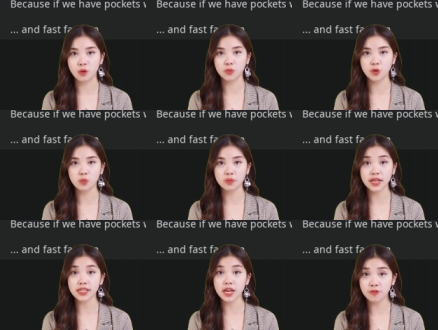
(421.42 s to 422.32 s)
we need to
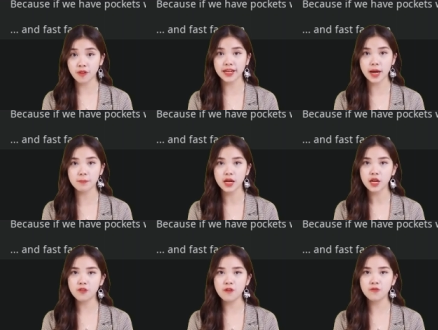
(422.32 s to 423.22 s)
buy purses
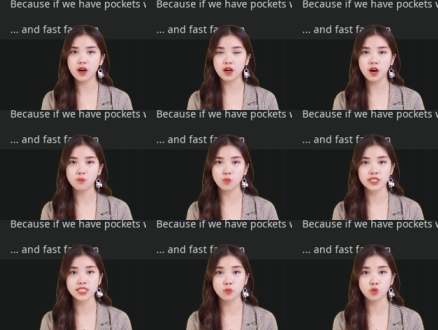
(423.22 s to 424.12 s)
and fast
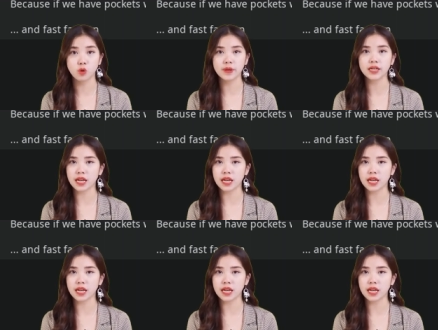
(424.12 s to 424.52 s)
fashion?